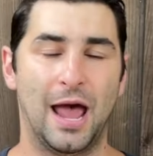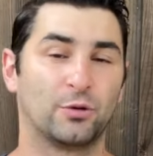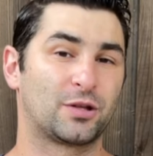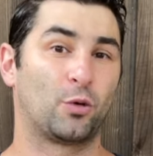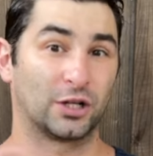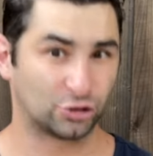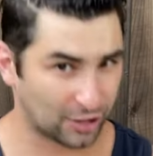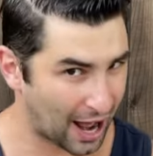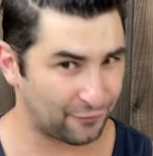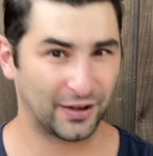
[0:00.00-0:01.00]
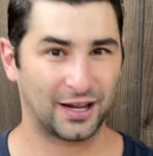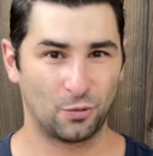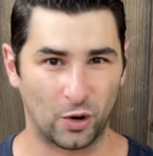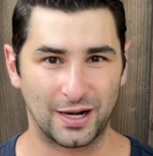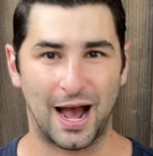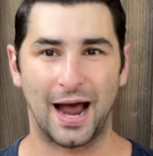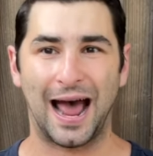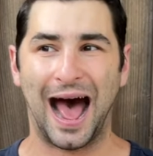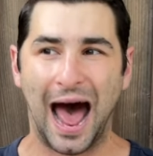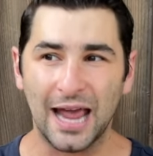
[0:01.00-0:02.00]
And with the morning traffic and whatnot,
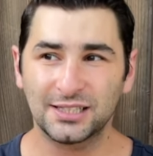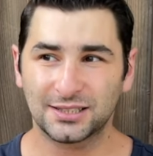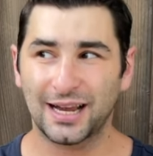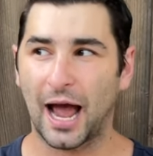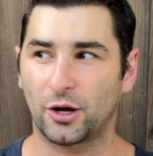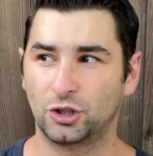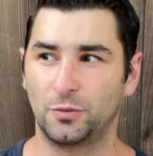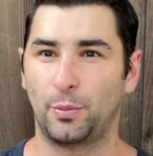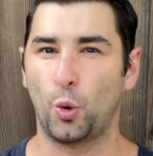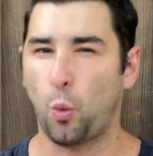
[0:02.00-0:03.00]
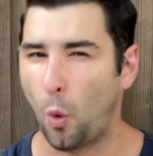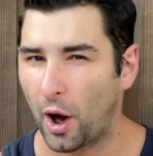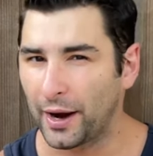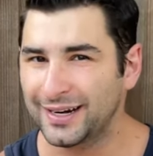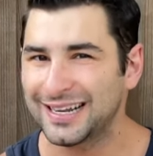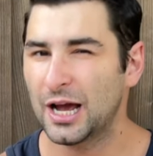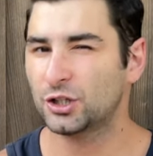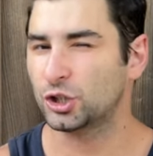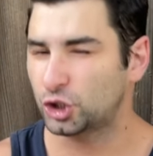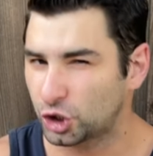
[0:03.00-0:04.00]
I'd say I could do maybe one
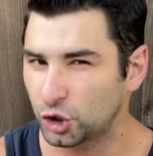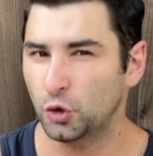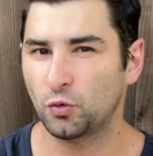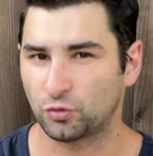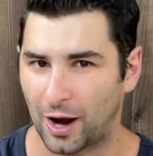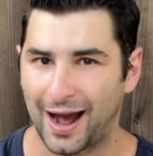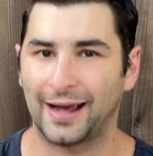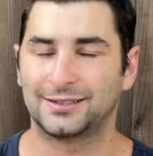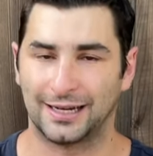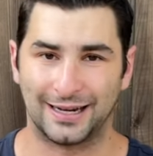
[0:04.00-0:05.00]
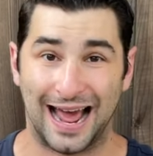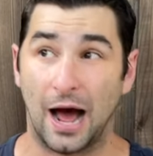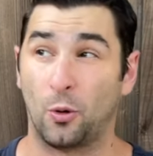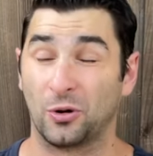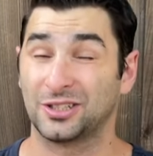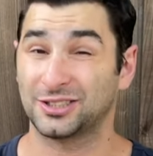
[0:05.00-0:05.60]
to two rides in an hour.